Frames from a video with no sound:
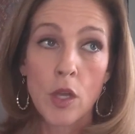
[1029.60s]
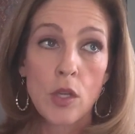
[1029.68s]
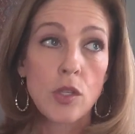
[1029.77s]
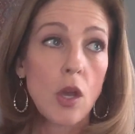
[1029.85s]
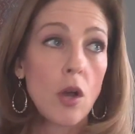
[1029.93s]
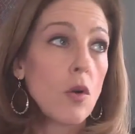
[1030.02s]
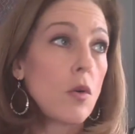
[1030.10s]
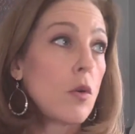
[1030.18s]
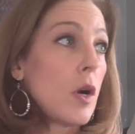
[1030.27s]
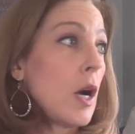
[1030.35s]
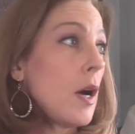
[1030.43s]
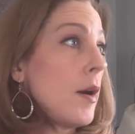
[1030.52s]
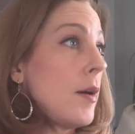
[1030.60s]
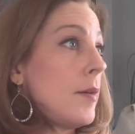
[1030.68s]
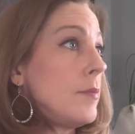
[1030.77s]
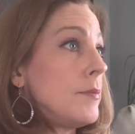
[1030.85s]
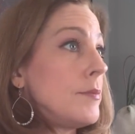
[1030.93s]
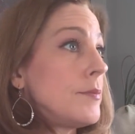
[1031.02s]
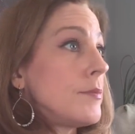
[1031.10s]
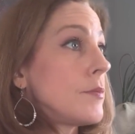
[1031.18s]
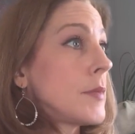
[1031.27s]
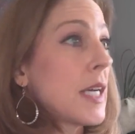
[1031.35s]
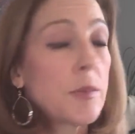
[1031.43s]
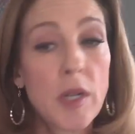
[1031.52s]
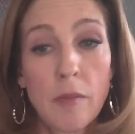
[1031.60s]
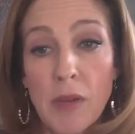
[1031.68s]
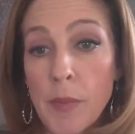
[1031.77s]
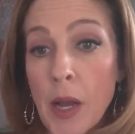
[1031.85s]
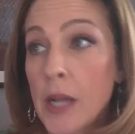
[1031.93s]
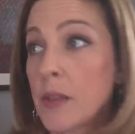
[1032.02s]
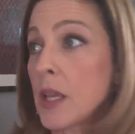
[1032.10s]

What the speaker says: So, that's been on my mind.